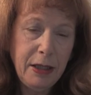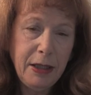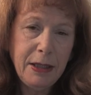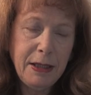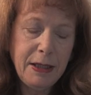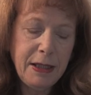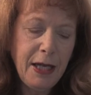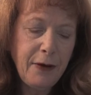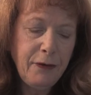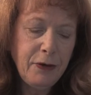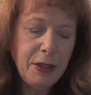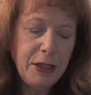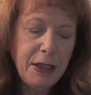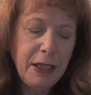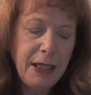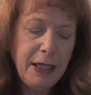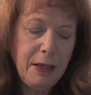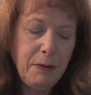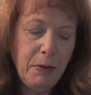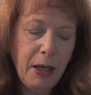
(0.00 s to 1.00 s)

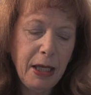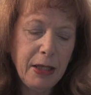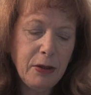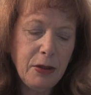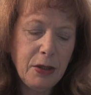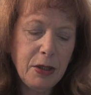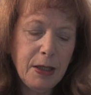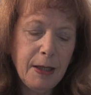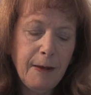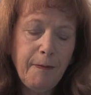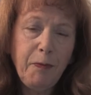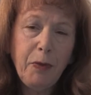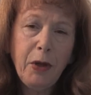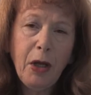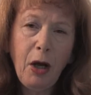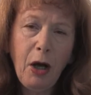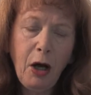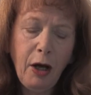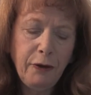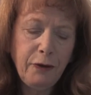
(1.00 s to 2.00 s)
17 months
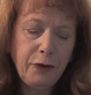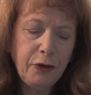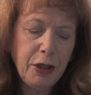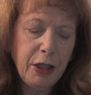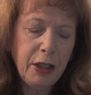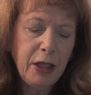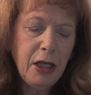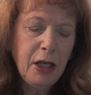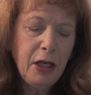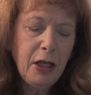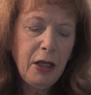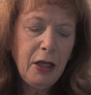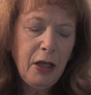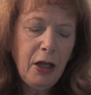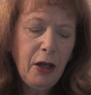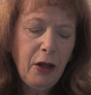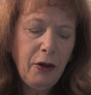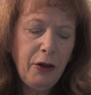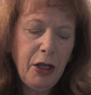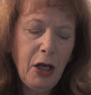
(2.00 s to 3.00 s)
after
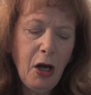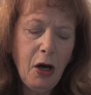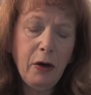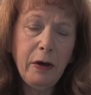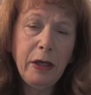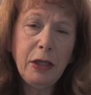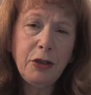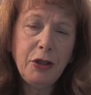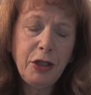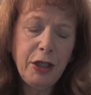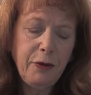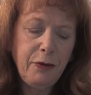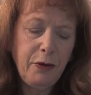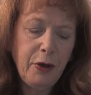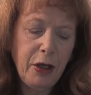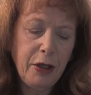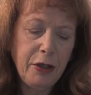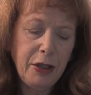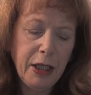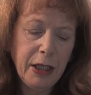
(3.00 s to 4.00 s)
the OLG
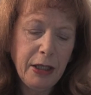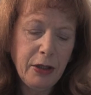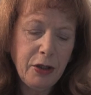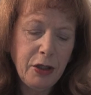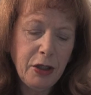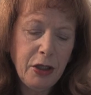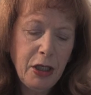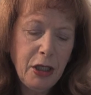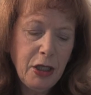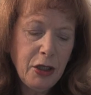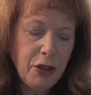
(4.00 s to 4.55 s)
verdict,